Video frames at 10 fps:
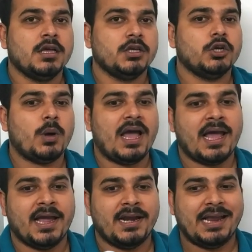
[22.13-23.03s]
you know,
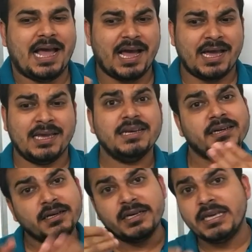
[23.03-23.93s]
and I,
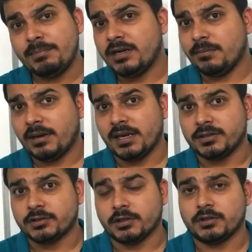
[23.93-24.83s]
in the deep learning
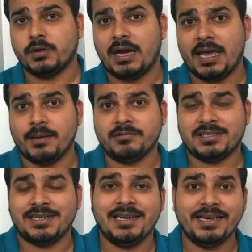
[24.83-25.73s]
playlist also I am
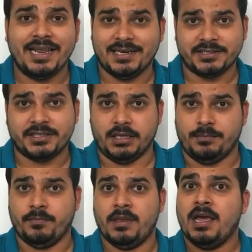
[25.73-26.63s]
still in L S T M.